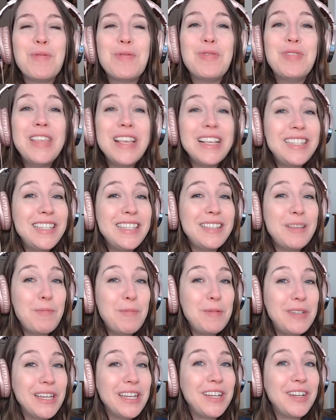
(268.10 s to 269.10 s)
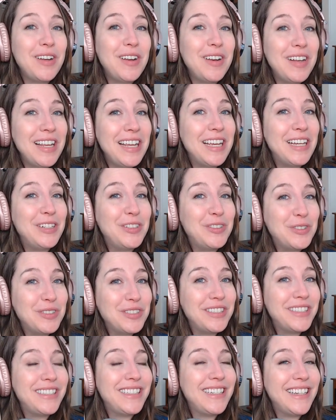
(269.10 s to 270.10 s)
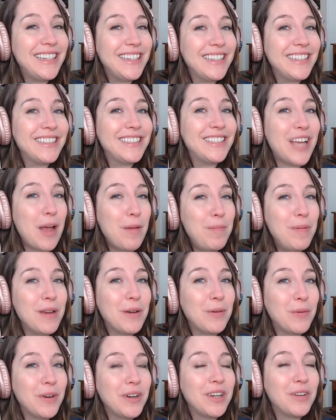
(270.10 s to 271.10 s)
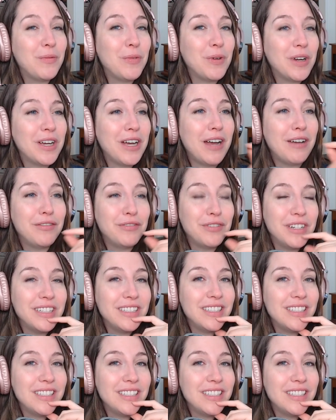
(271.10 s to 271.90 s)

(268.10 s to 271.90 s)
This is a particularly interesting topic we're, we're covering